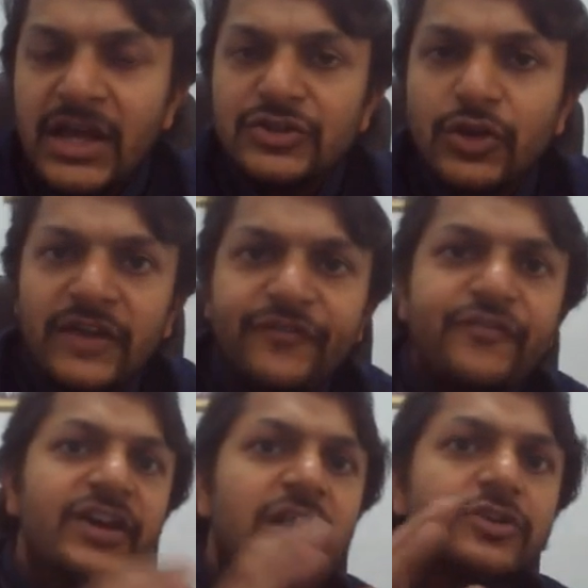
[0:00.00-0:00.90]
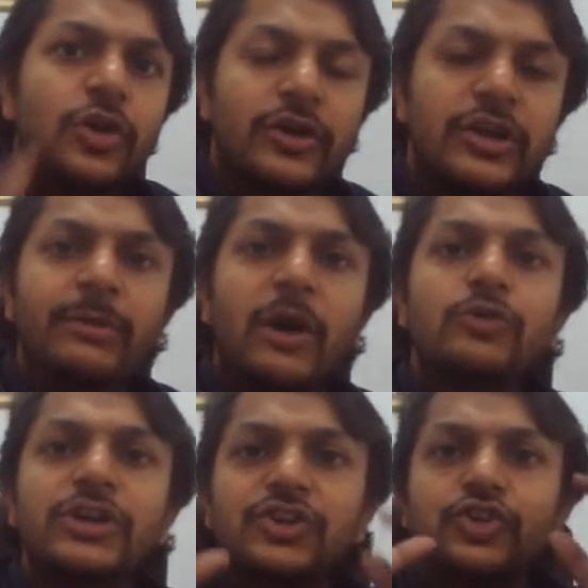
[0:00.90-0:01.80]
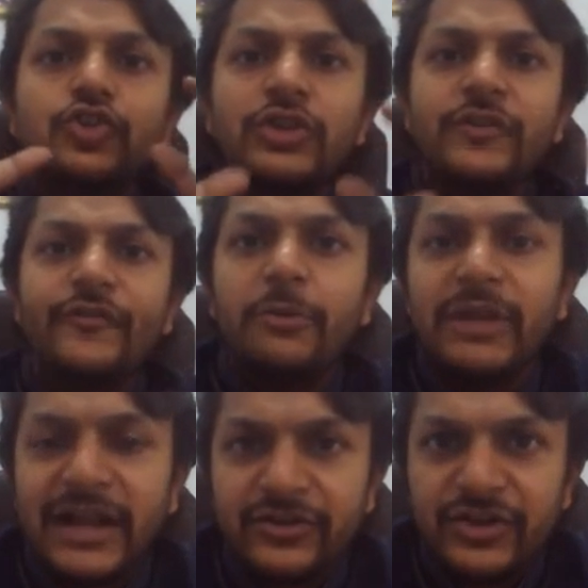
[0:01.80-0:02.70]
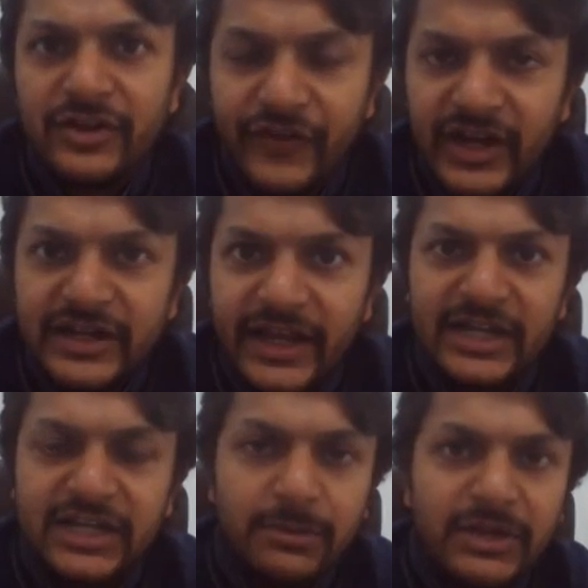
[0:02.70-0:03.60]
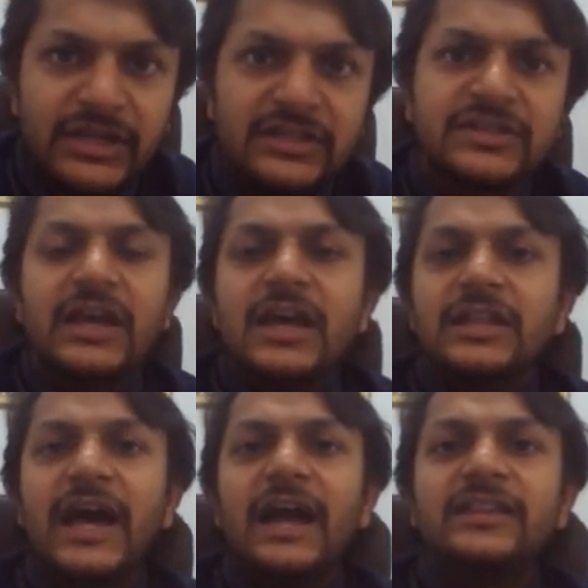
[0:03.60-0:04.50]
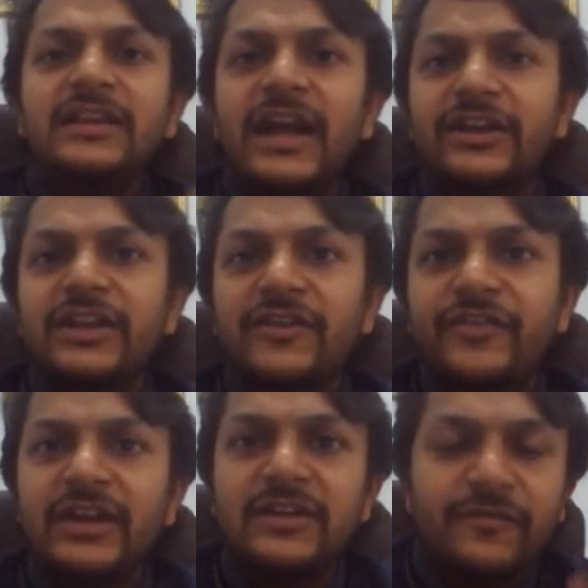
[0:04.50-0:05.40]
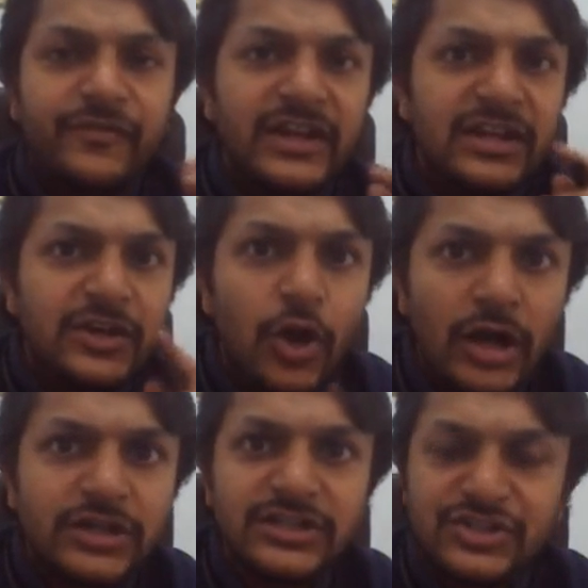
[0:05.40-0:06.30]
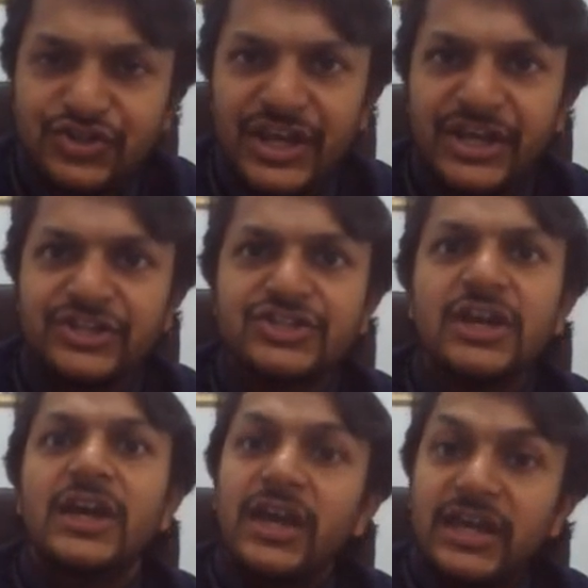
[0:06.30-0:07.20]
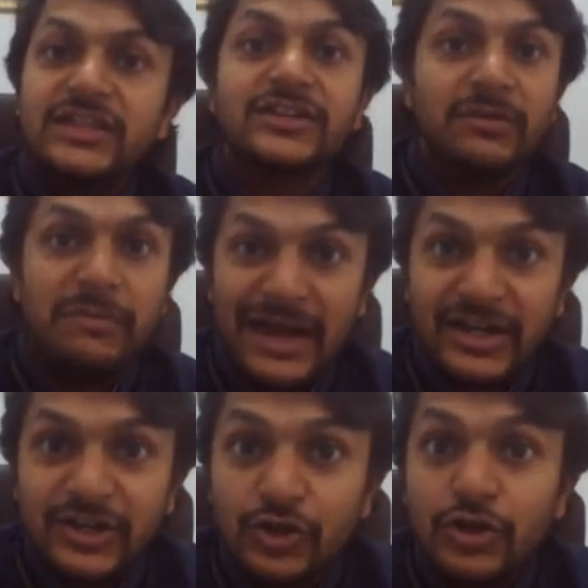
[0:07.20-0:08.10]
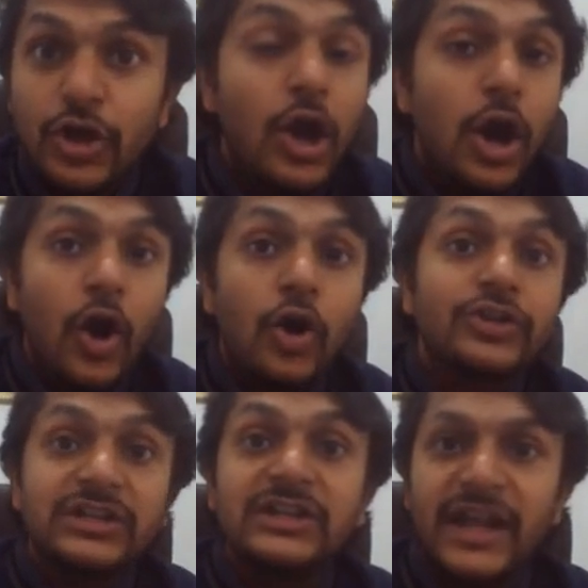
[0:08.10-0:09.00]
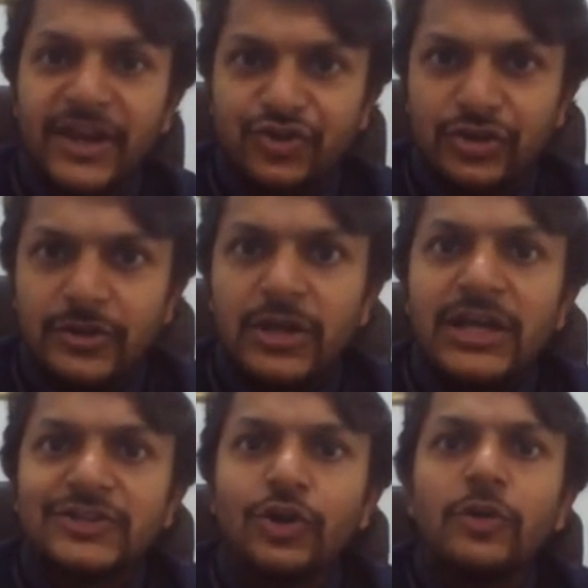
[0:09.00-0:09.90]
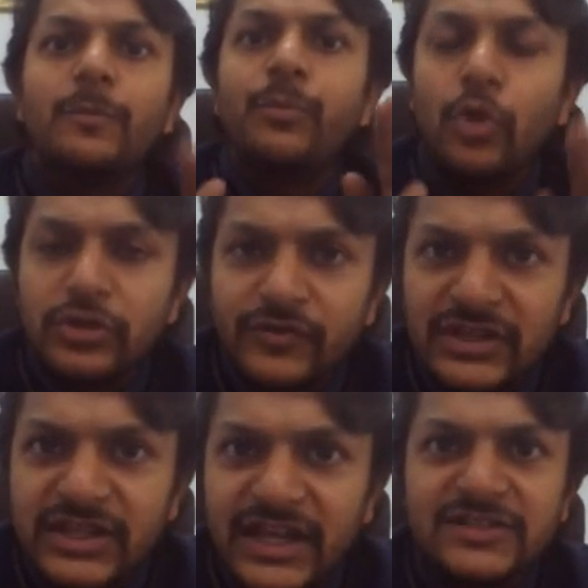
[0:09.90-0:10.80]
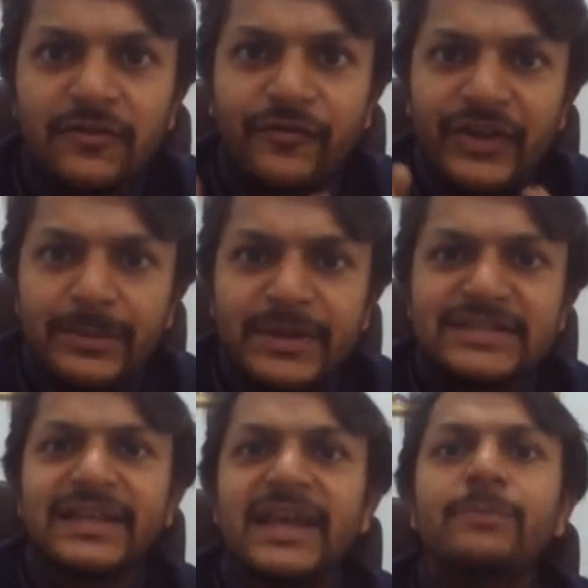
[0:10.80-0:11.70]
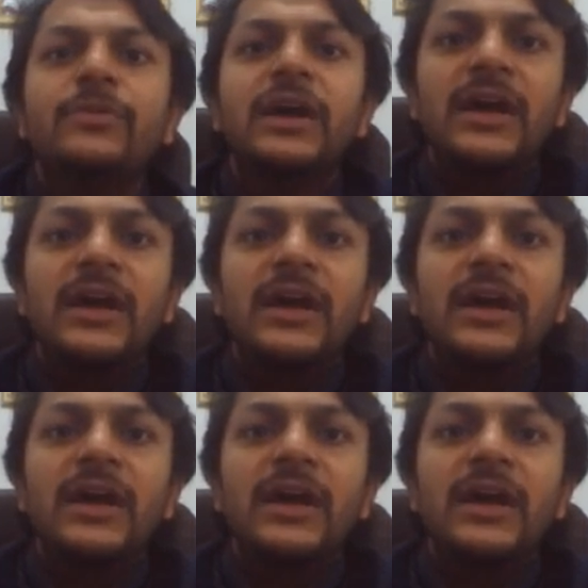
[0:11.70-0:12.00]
So if we are talking about a uniform electric field, it means that the electric field will not change either the magnitude or the direction. So both of the things will be same.